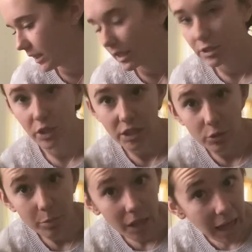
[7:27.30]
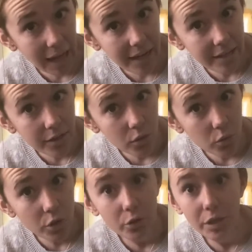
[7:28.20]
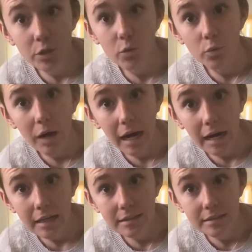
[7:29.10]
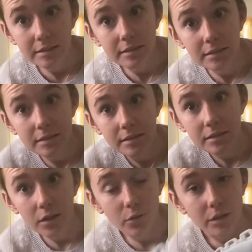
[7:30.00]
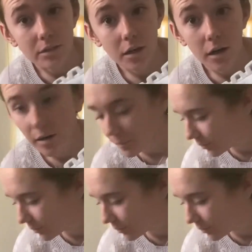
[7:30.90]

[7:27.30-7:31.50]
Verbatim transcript: Like, do I do black or do I do white on the top?